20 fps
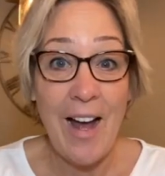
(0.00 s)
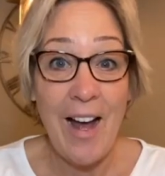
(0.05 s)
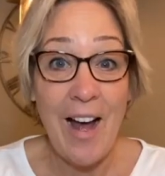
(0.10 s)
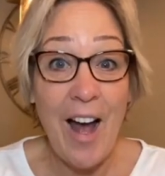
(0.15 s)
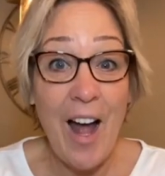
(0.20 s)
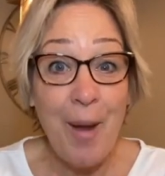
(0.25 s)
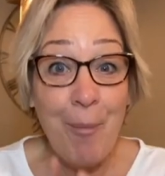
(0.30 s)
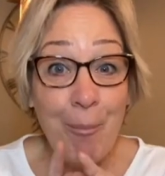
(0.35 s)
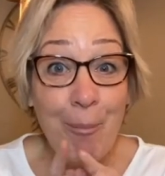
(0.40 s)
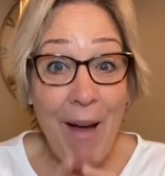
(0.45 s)

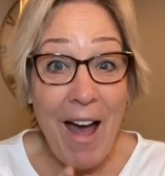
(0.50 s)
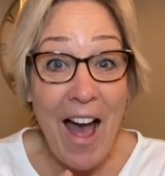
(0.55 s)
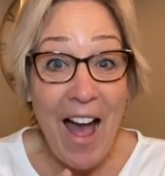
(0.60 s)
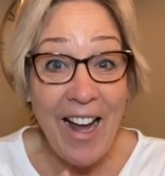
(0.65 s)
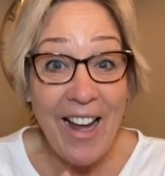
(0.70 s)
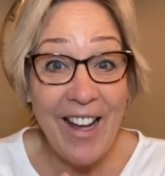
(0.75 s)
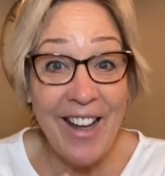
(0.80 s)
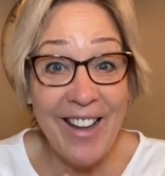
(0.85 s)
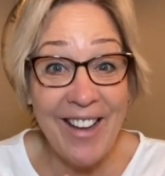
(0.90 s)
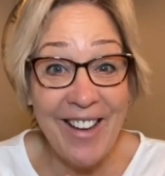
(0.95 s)
I'm
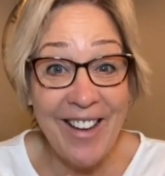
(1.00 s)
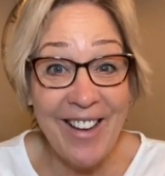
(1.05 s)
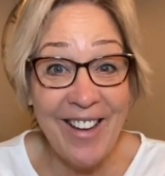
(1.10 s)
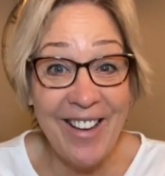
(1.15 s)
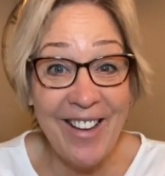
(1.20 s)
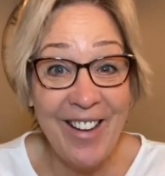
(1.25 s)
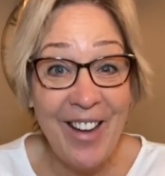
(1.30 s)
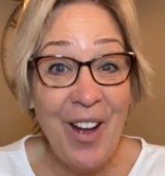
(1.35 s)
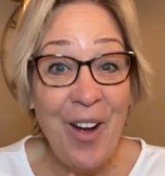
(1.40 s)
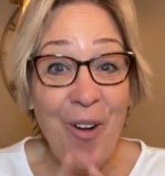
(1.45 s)
back
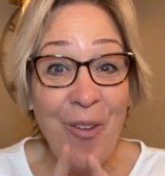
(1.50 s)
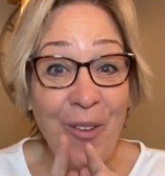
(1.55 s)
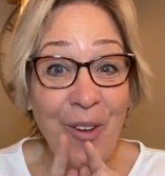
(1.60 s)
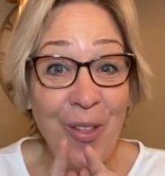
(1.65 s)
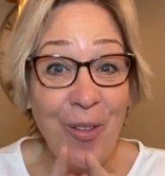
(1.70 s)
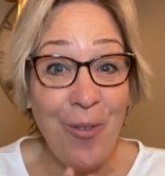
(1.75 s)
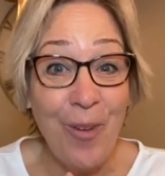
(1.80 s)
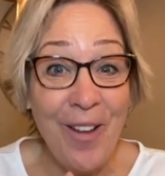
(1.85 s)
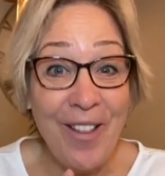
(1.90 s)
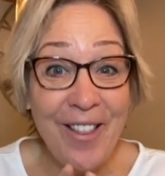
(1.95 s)
with
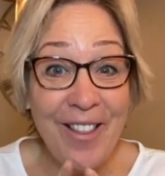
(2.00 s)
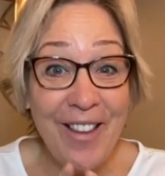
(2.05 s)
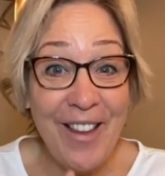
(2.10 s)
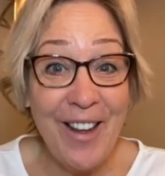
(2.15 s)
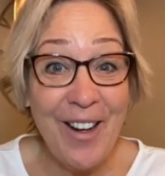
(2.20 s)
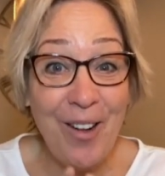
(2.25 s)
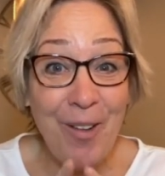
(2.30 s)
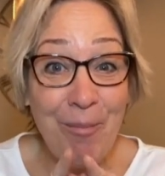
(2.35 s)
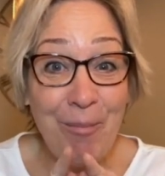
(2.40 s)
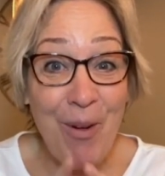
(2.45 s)
one
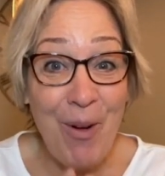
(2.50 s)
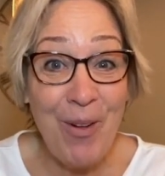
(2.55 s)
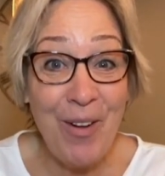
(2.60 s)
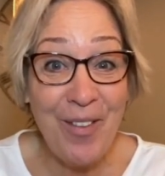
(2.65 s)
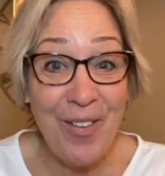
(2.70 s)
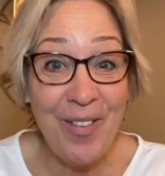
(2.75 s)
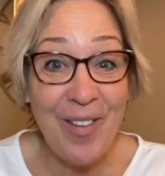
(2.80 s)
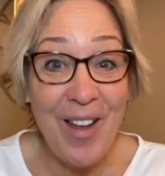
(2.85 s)
little bonus